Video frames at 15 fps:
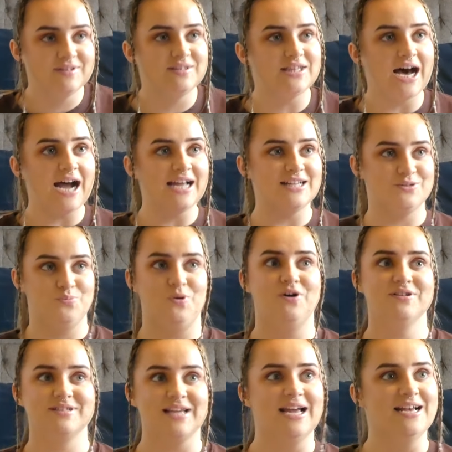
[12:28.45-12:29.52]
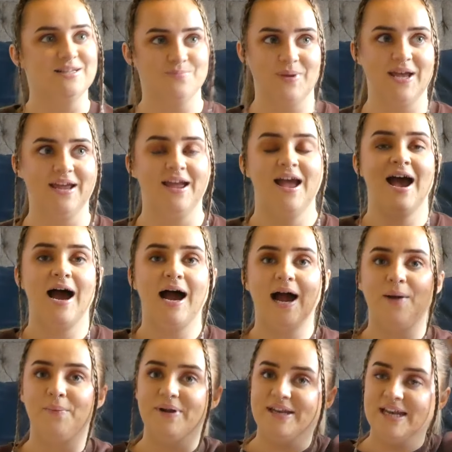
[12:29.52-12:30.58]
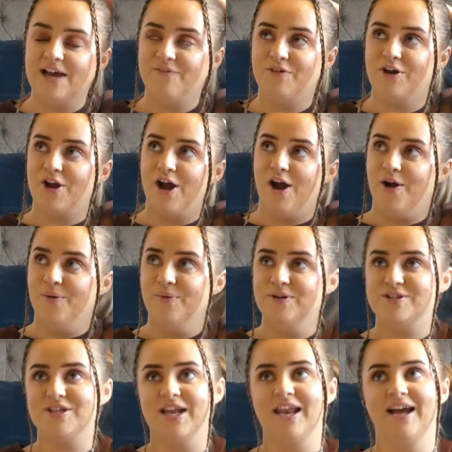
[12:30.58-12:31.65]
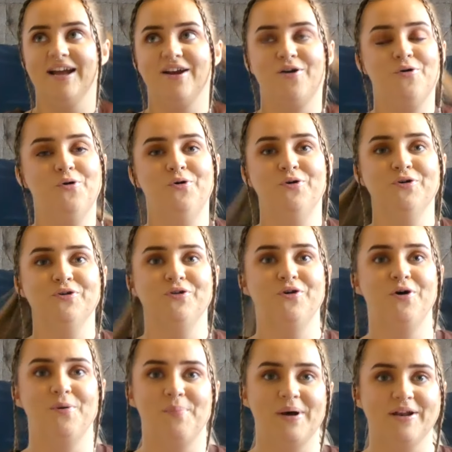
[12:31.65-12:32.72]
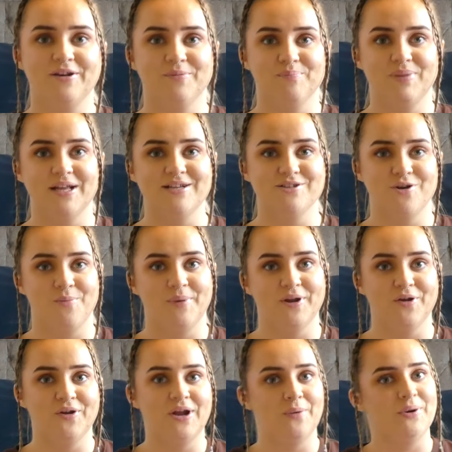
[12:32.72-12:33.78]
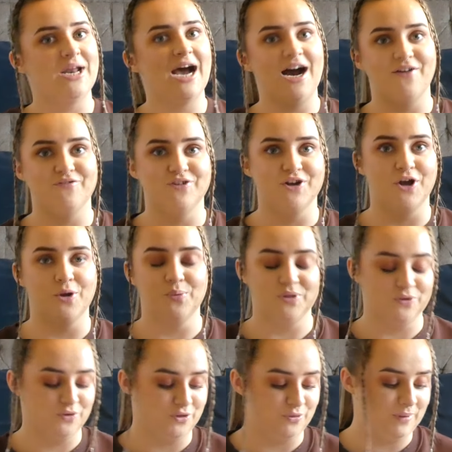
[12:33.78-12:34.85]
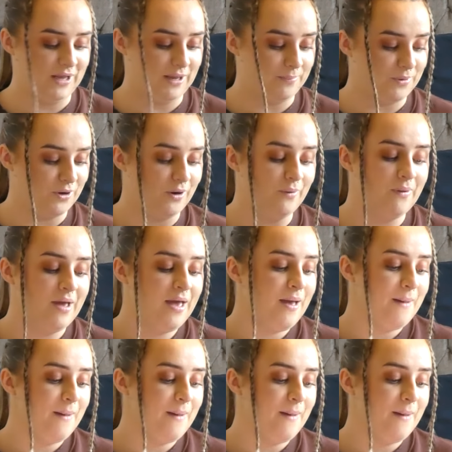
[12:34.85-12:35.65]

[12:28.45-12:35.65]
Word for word: That is what scares me. I would never go to like a haunted or abandoned place on my own. I would have to go with other people.